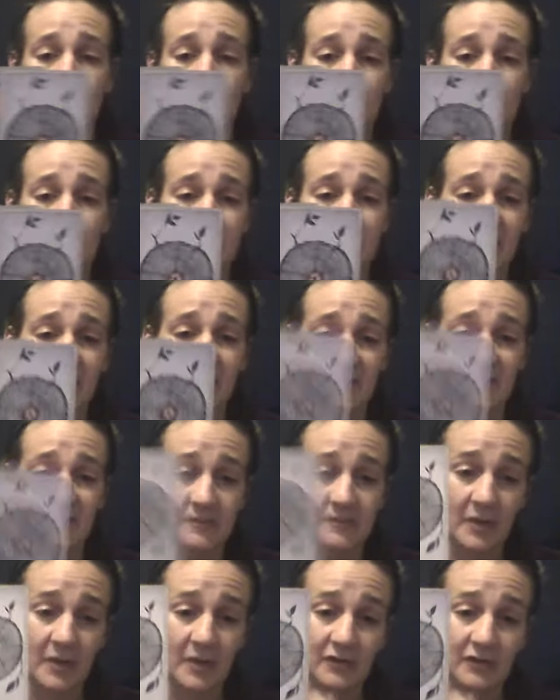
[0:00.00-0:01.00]
We have the Ace
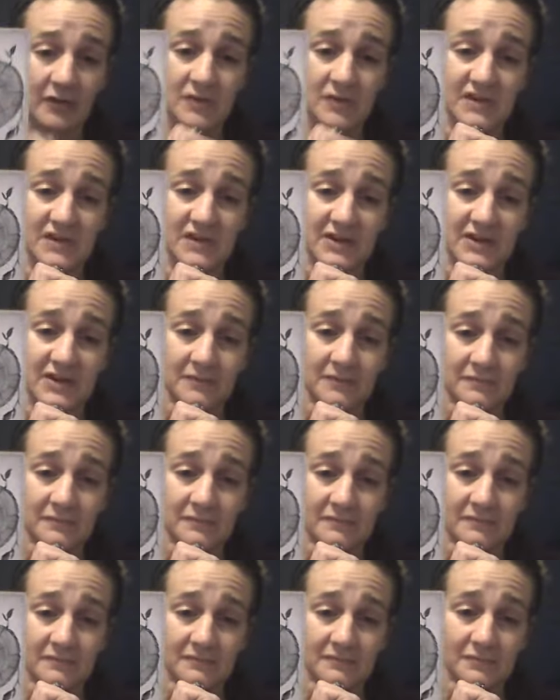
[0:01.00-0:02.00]
of Pentacles here.
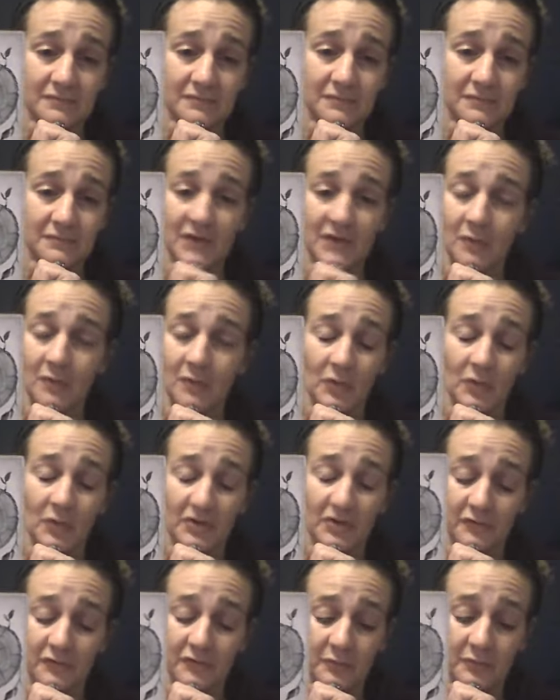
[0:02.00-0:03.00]

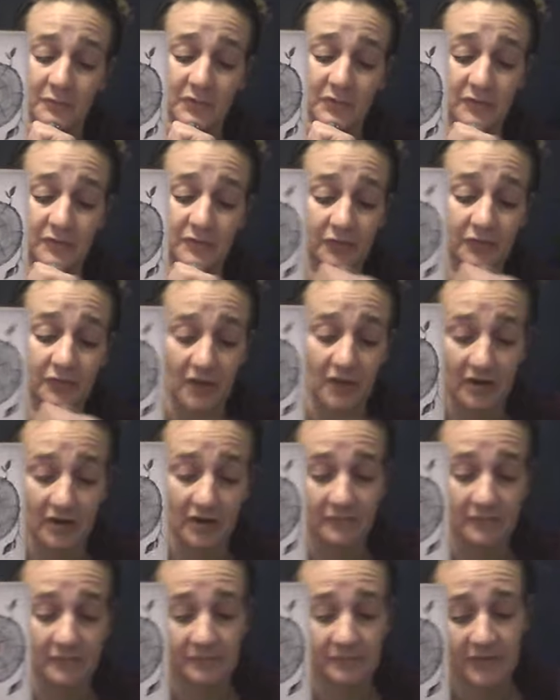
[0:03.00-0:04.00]
Wonderful, beautiful card.